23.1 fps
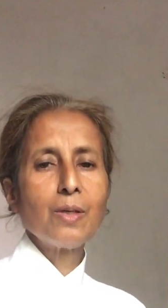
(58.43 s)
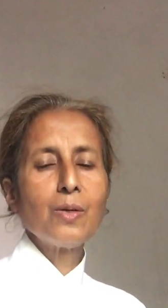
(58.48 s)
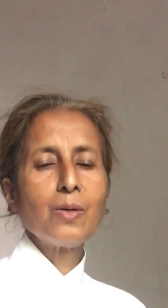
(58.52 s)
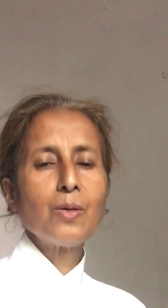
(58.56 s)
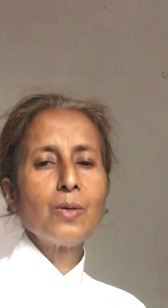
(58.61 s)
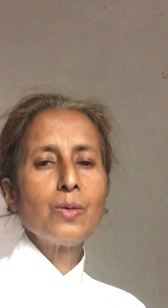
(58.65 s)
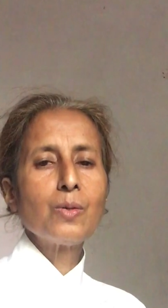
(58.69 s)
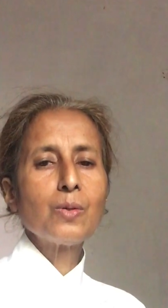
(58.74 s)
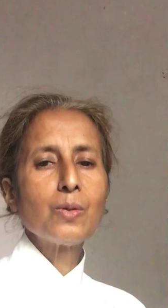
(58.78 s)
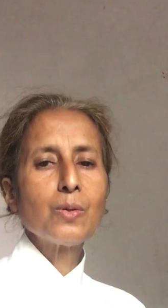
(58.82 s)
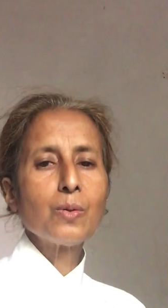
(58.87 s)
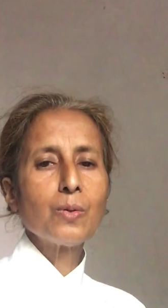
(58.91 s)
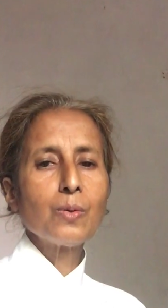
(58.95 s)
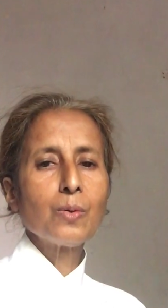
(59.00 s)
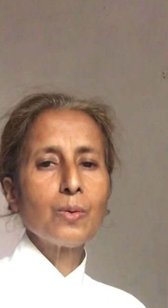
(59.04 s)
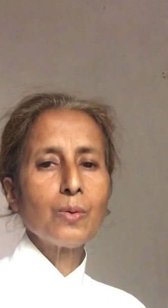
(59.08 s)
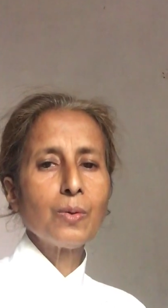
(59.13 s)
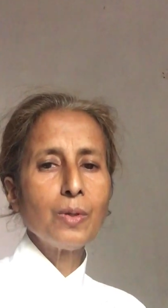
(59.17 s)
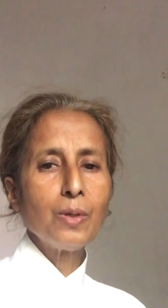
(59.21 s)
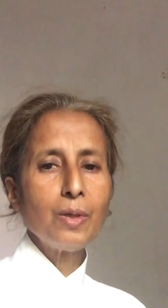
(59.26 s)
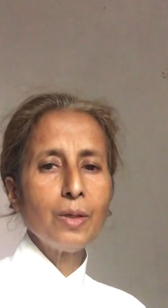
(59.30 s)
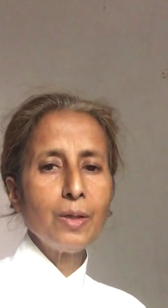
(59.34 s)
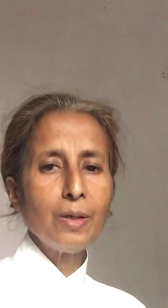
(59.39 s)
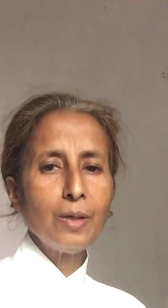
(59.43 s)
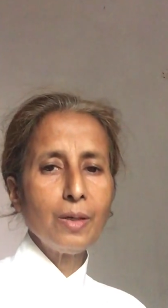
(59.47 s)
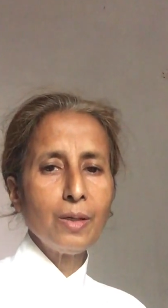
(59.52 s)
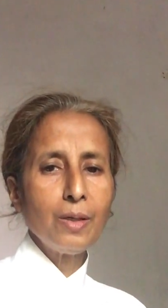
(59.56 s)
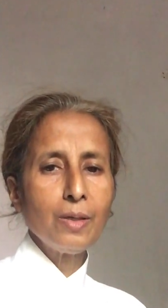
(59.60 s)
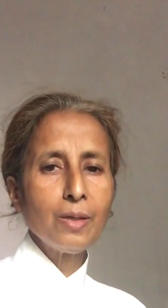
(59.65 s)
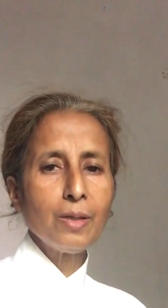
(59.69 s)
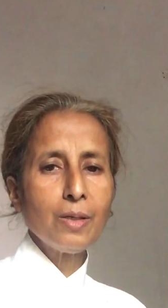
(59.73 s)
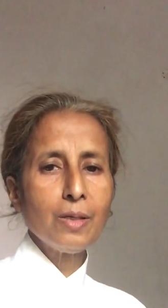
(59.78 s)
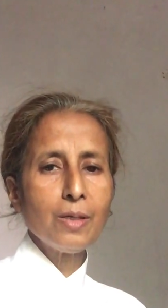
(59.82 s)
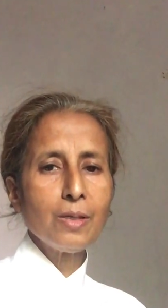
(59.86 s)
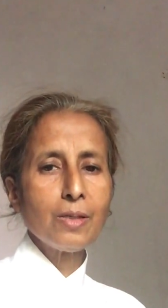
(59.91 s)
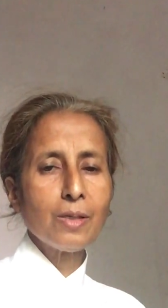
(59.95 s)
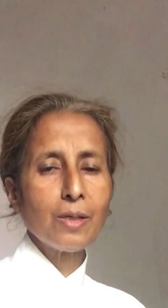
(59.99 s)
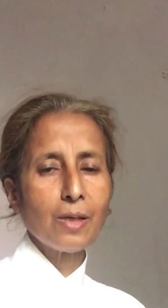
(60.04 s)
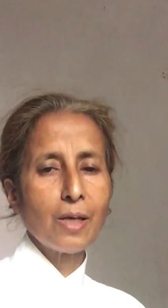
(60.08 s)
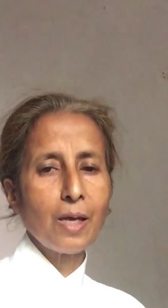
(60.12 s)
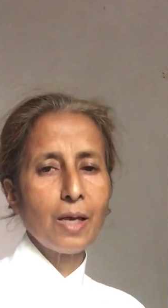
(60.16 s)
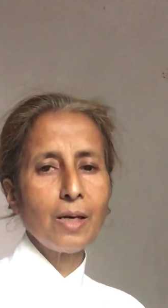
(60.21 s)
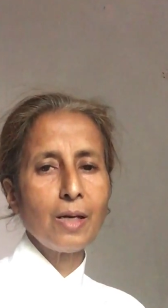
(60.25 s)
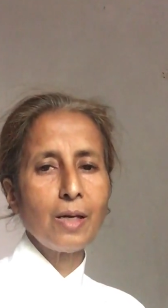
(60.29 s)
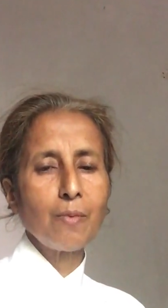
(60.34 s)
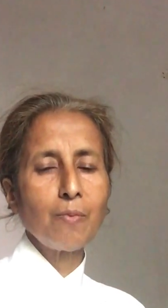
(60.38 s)
So in this,
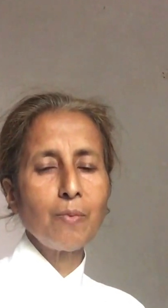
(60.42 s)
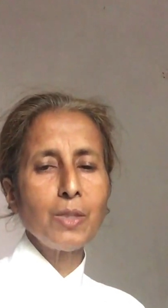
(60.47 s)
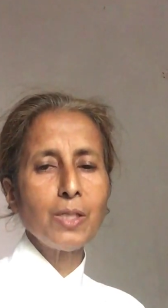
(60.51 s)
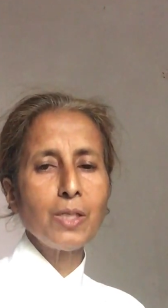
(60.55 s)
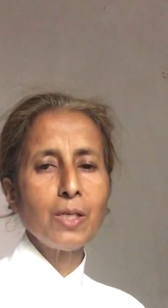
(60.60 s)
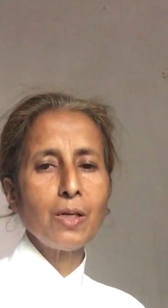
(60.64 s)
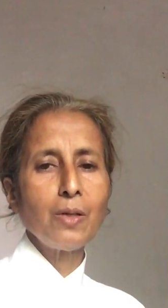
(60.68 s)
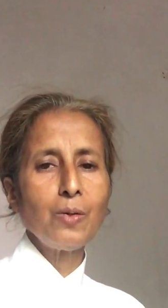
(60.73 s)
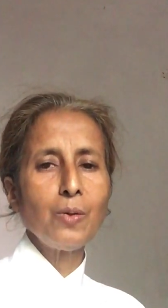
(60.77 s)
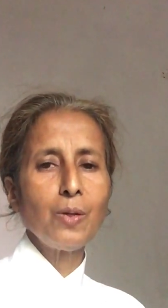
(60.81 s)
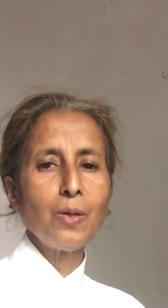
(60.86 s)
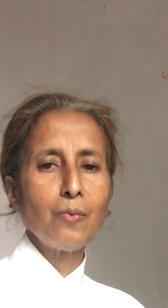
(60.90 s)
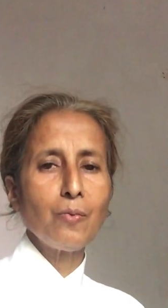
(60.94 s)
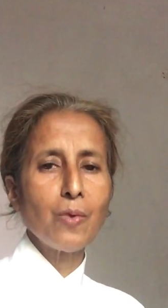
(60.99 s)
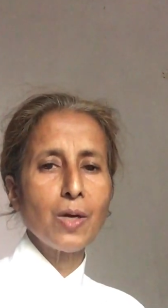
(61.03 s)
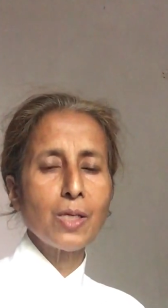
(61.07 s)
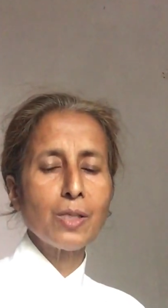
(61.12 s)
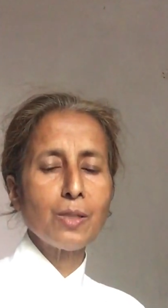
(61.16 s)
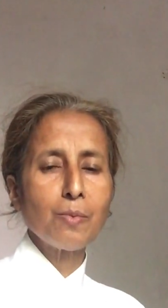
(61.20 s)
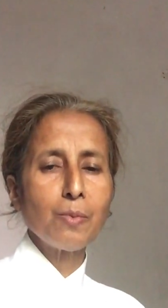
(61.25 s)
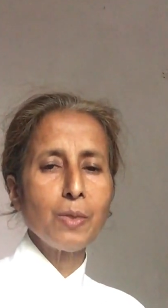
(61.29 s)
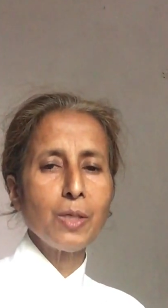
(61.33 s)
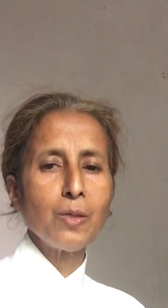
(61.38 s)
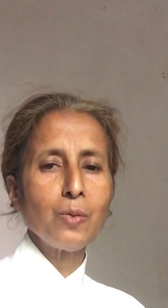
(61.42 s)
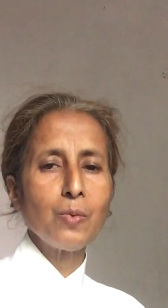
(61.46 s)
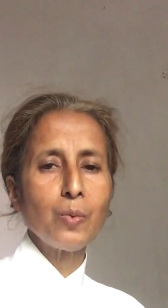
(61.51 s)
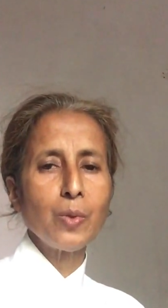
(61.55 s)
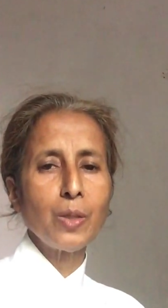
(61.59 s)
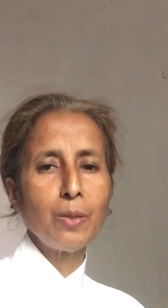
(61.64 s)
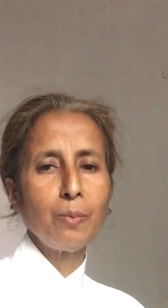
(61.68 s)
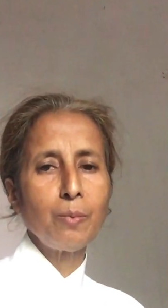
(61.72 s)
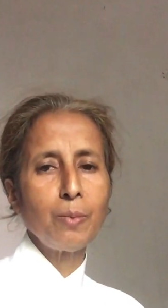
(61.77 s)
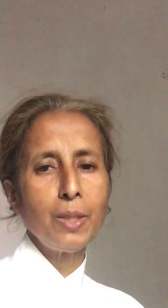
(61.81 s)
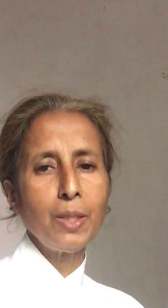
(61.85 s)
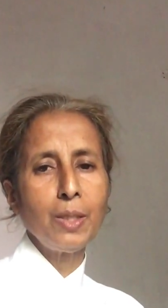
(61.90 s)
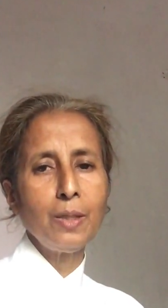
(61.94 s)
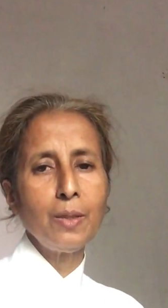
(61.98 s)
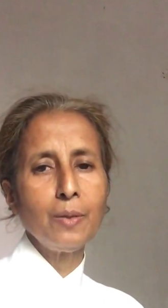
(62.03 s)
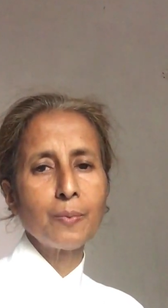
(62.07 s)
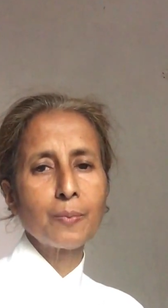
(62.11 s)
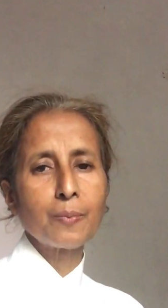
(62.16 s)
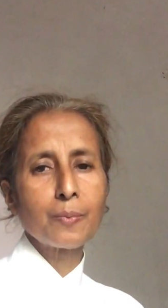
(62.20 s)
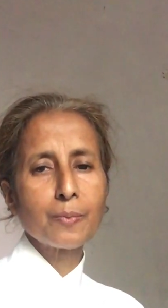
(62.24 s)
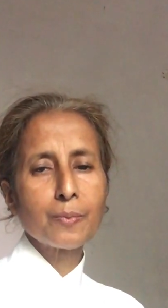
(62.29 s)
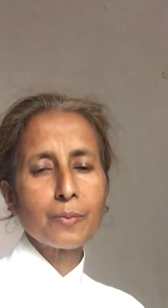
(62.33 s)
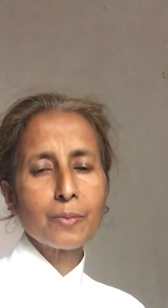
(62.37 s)
again, let me tell you, investment will be
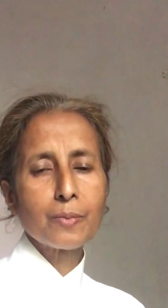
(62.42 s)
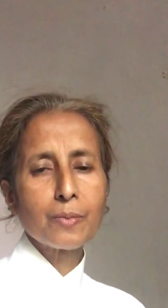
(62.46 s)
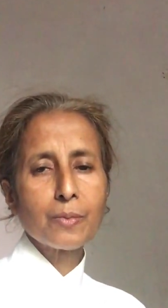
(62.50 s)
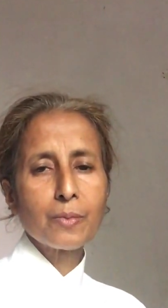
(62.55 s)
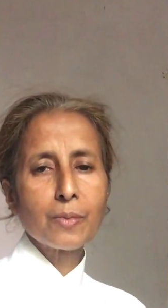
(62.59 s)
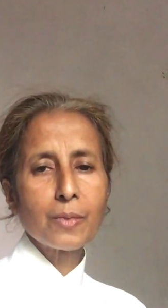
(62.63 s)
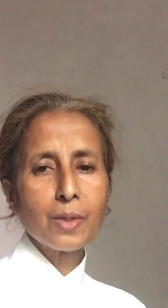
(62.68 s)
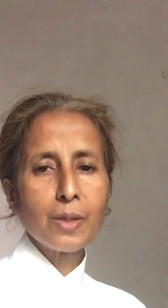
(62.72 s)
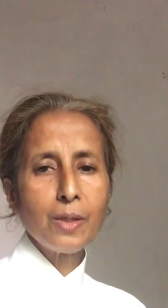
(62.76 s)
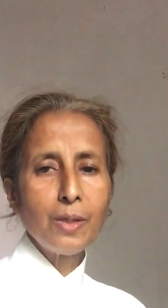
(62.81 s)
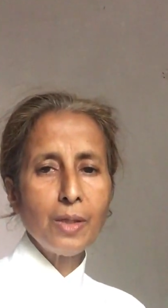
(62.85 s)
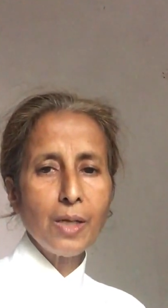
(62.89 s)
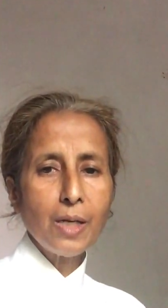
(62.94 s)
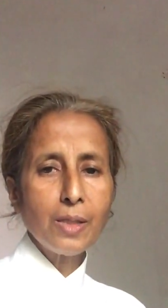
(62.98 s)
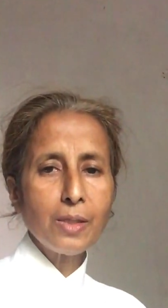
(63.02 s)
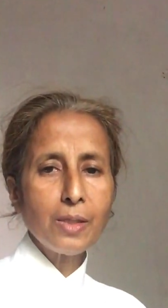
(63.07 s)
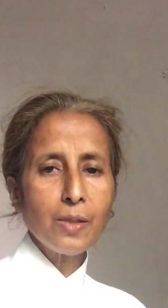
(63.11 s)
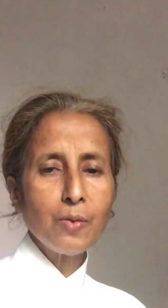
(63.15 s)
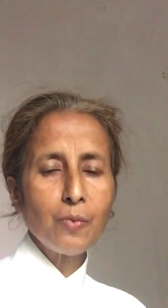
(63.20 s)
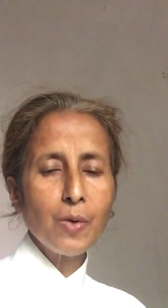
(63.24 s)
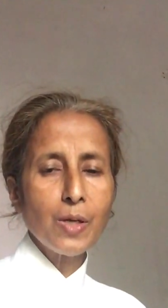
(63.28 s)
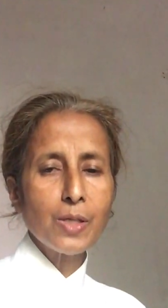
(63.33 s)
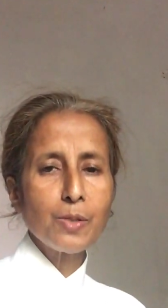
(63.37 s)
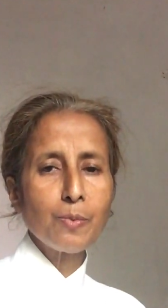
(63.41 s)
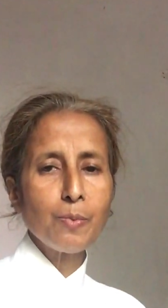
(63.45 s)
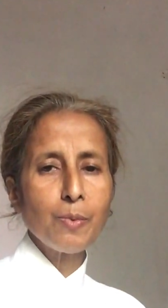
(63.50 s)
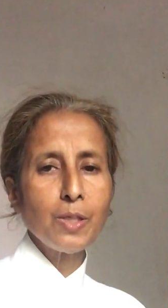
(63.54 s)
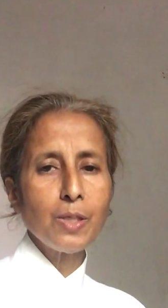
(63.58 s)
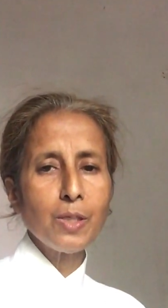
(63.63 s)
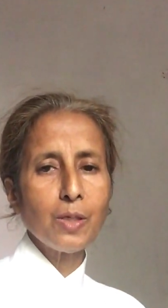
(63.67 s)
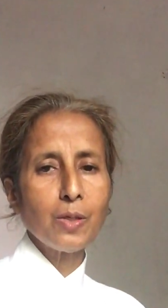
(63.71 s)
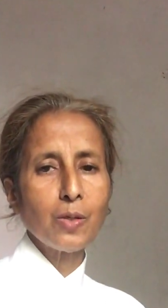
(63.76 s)
net investment and